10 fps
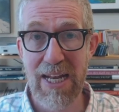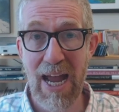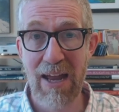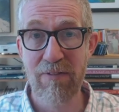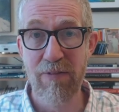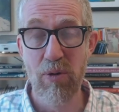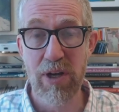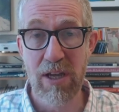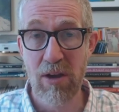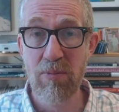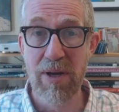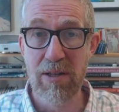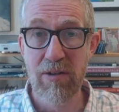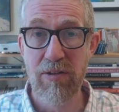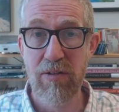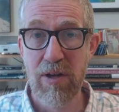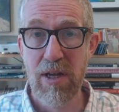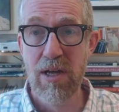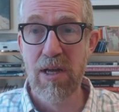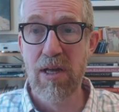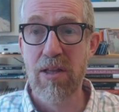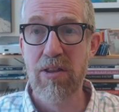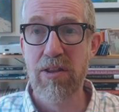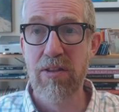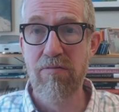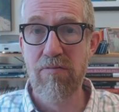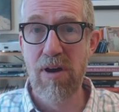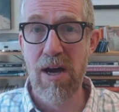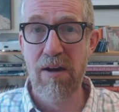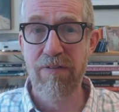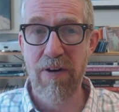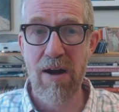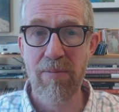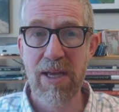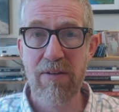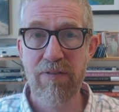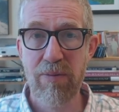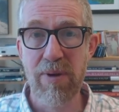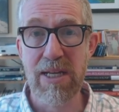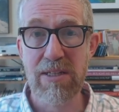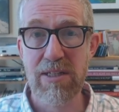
it's about how terrible for the planet and for humans